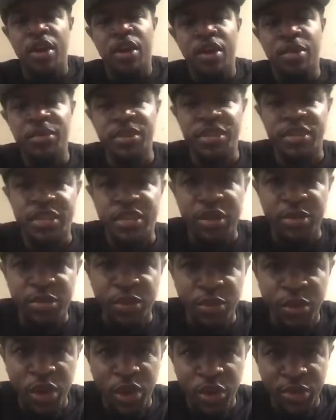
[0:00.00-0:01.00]
This is
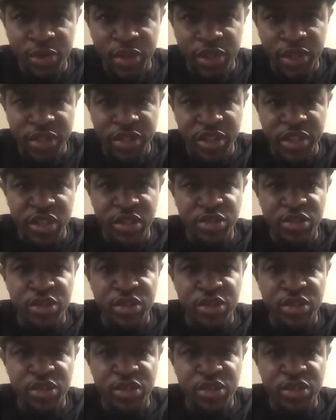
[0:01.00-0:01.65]
something we hope to continue.